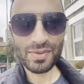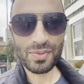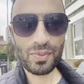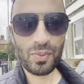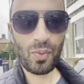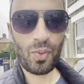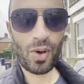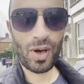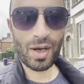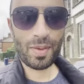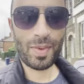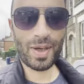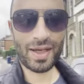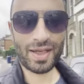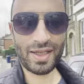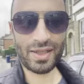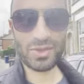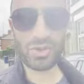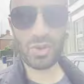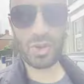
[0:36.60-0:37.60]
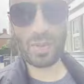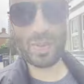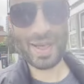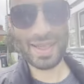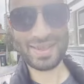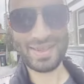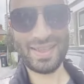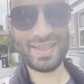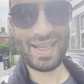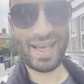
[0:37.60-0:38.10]
what am I going to talk about
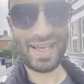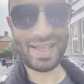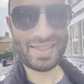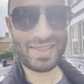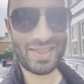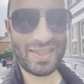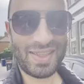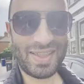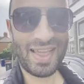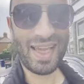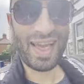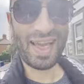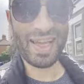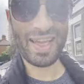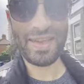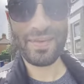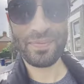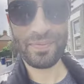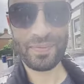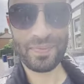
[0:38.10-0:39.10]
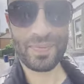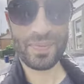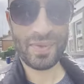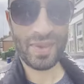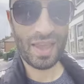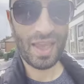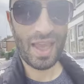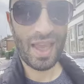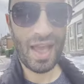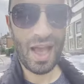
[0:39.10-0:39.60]
today? Today,
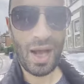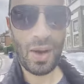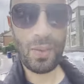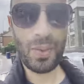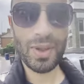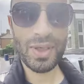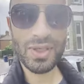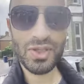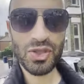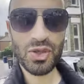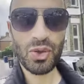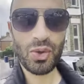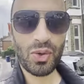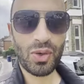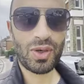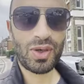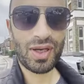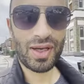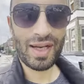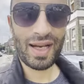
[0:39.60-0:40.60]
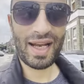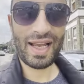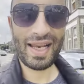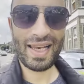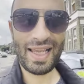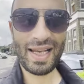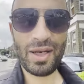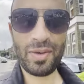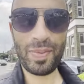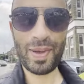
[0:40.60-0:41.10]
I want to talk a
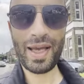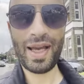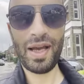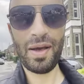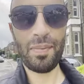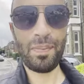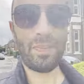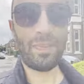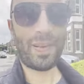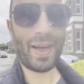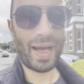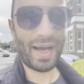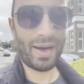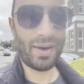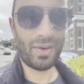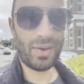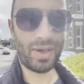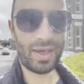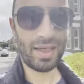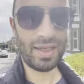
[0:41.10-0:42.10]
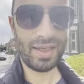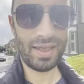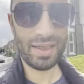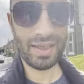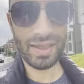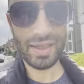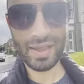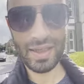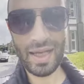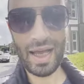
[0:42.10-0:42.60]
little bit about
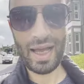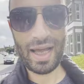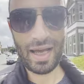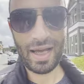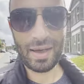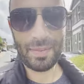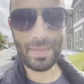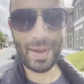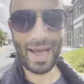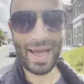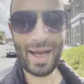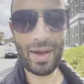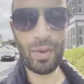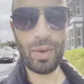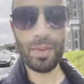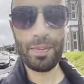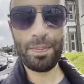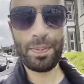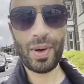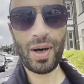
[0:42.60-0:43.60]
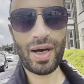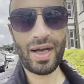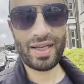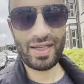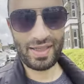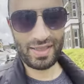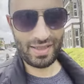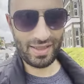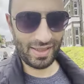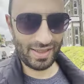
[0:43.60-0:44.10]
our
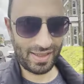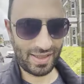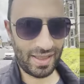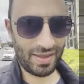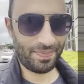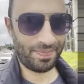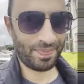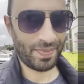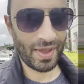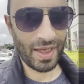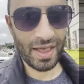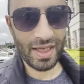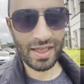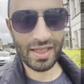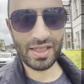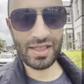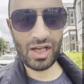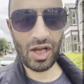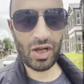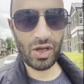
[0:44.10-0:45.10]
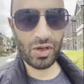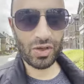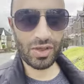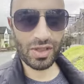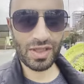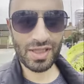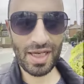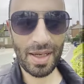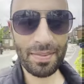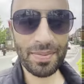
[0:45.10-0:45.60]
biases. So
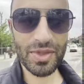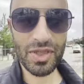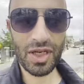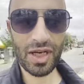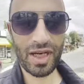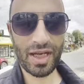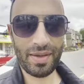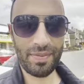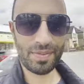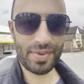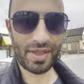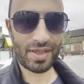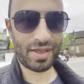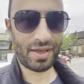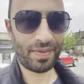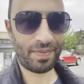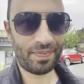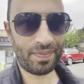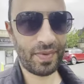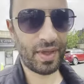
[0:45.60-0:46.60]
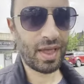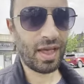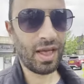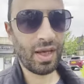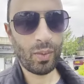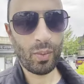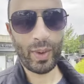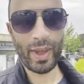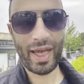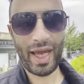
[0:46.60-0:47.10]
sometimes
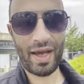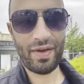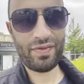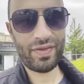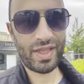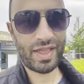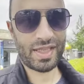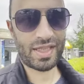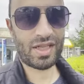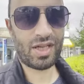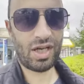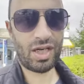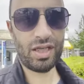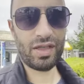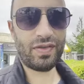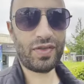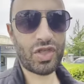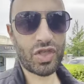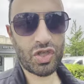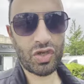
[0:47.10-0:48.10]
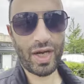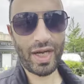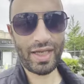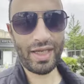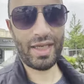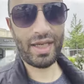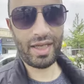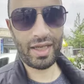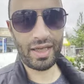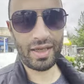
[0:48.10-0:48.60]
we have this kind of
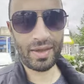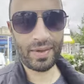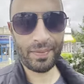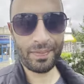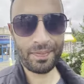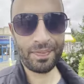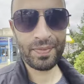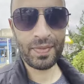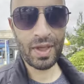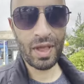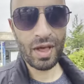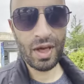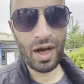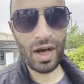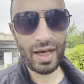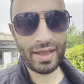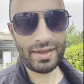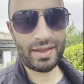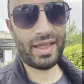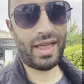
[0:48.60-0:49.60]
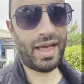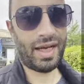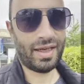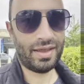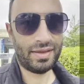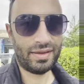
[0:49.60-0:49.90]
trading idea,